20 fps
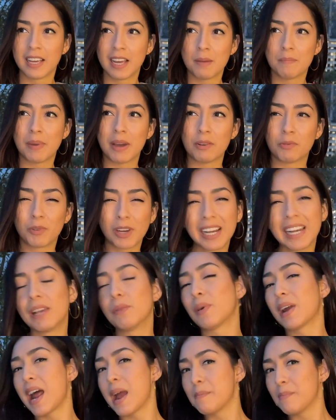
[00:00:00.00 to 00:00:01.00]
but really
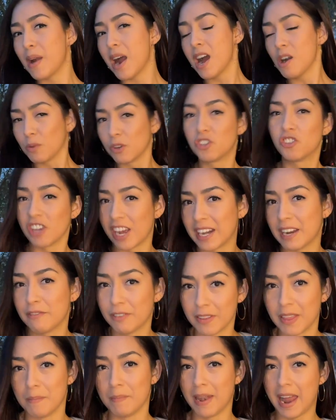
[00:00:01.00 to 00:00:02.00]
what I brought was Jenny
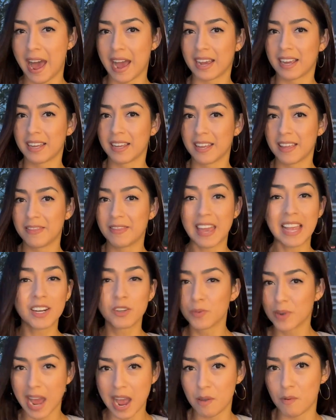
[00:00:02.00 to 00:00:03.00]
from the block. They
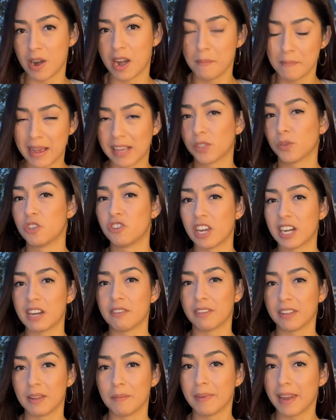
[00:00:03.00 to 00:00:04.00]
do not want to mess with Jenny
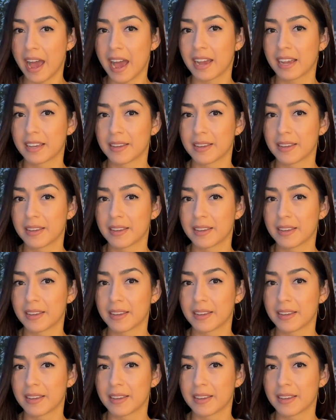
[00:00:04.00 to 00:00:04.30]
from the block.